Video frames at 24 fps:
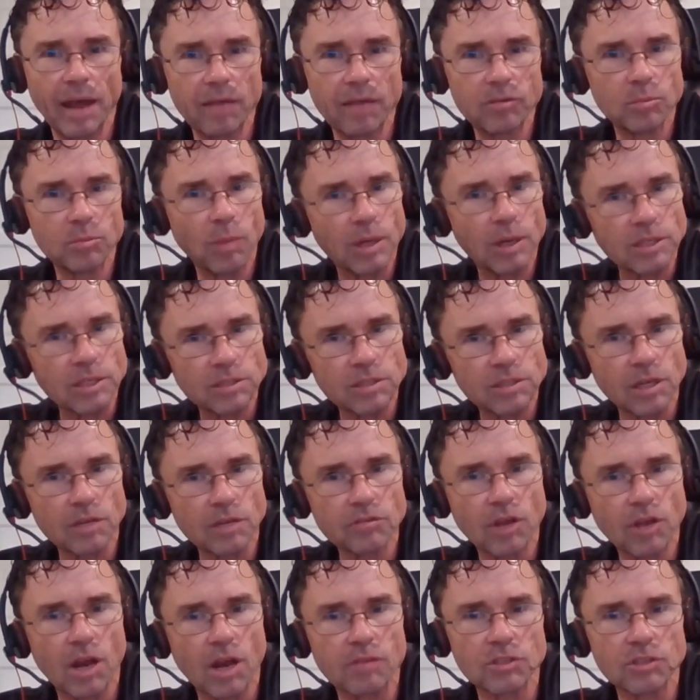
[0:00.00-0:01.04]
having my
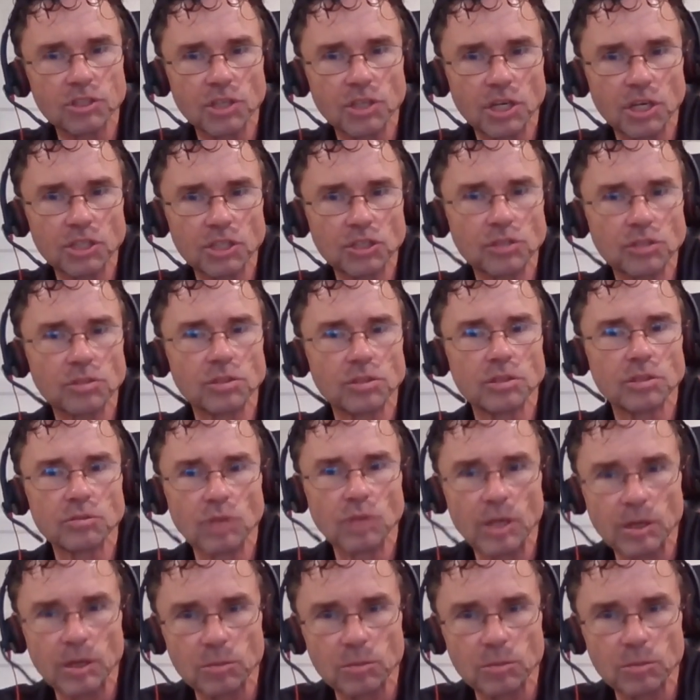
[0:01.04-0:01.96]
self conversations and,